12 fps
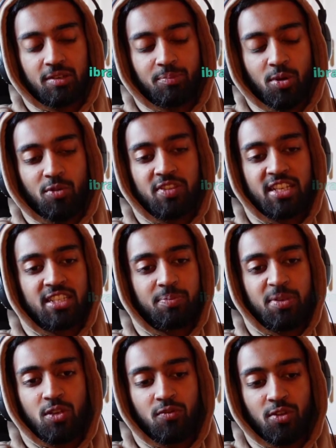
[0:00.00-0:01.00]
bro, if that's the
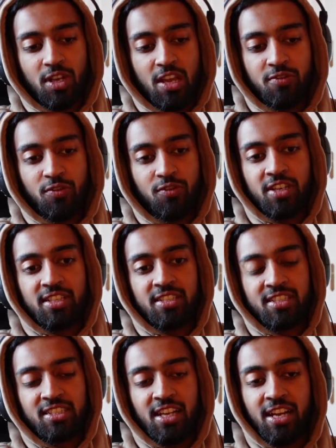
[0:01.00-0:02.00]
peak of your life, you're fucking
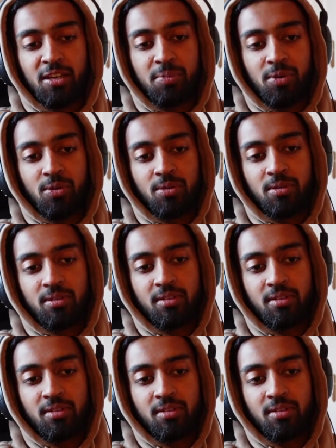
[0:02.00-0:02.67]
sad, bro.